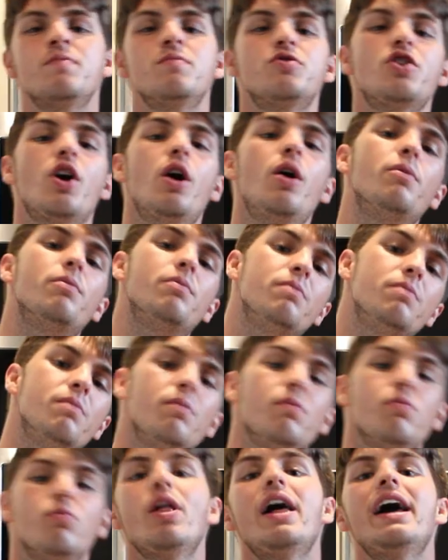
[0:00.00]
So,
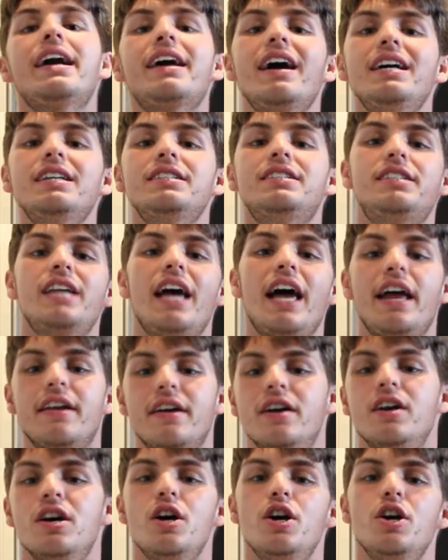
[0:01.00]
like I
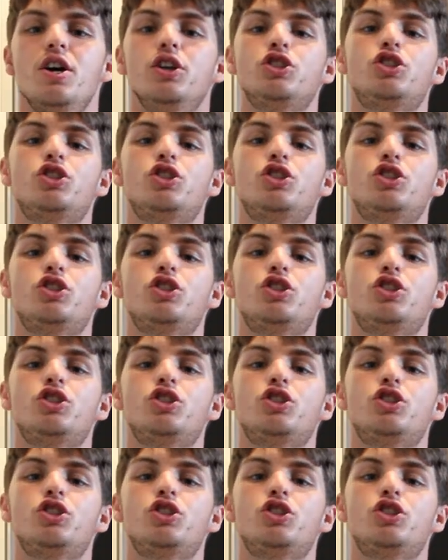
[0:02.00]
said,